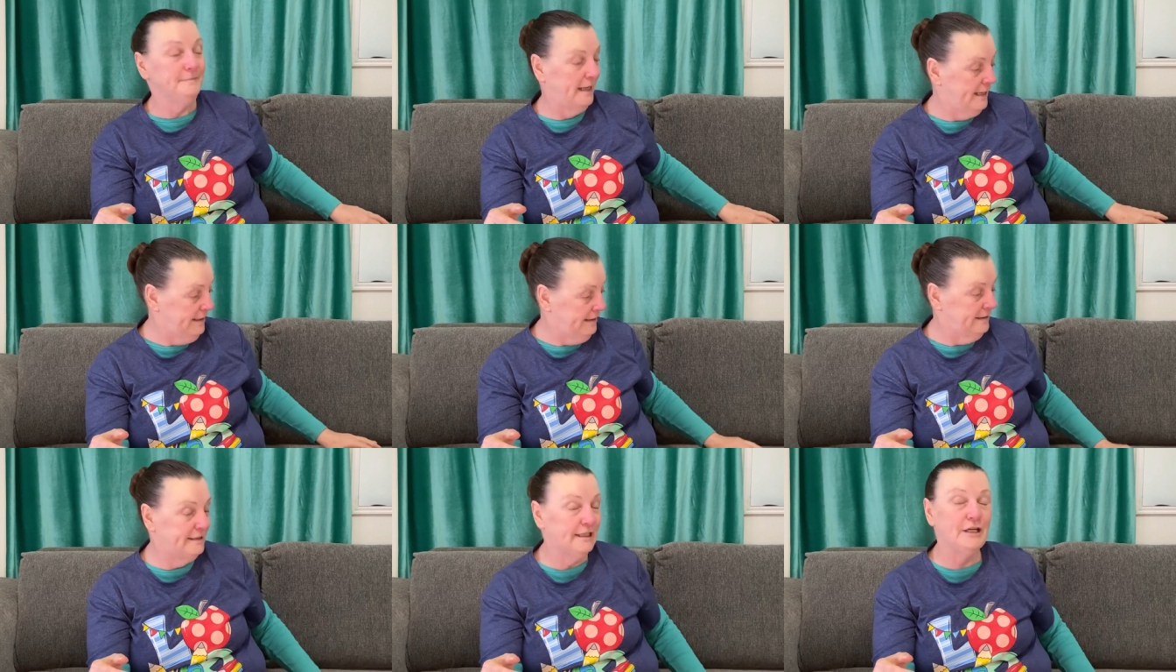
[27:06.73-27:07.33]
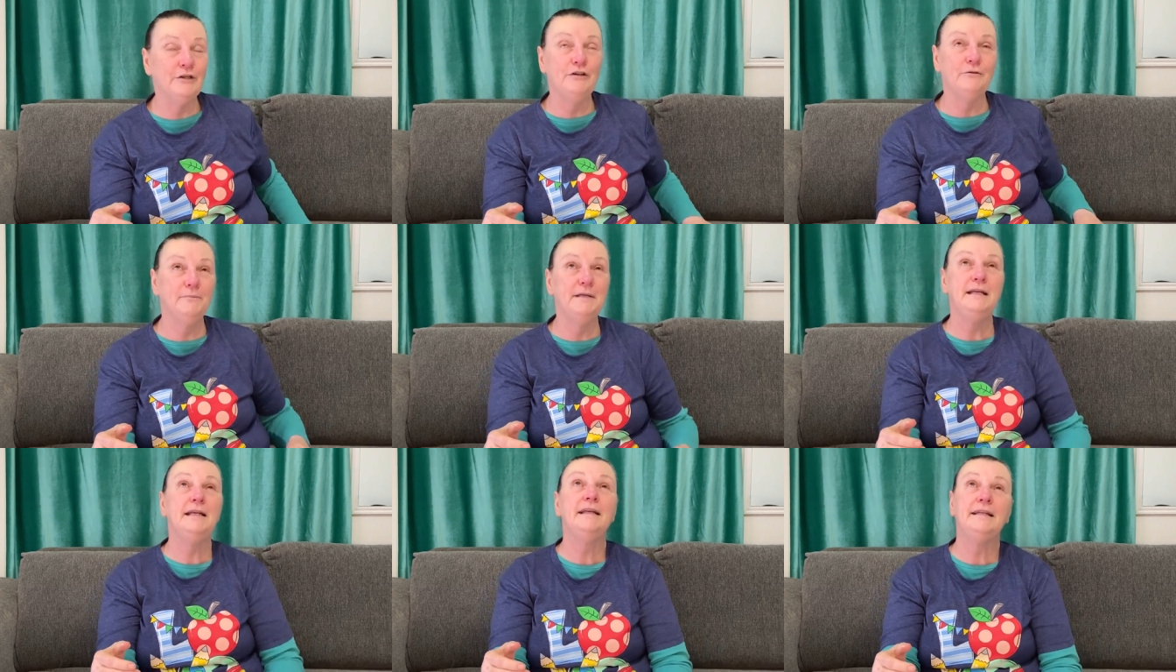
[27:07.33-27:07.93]
I can tell you
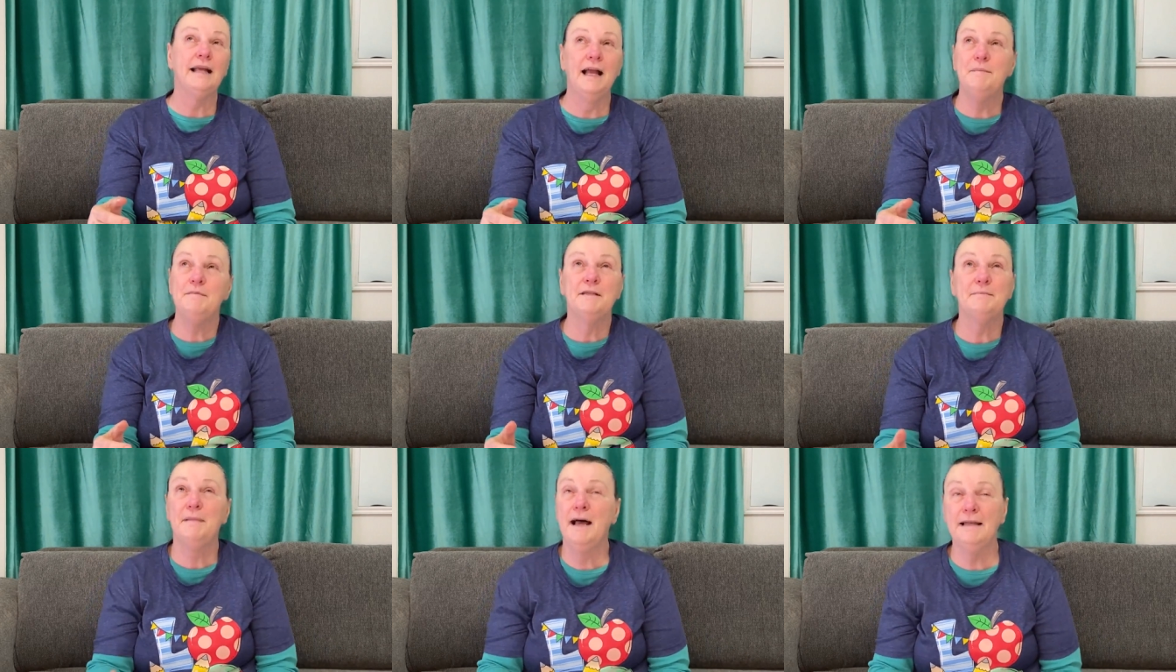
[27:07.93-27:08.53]
many times in my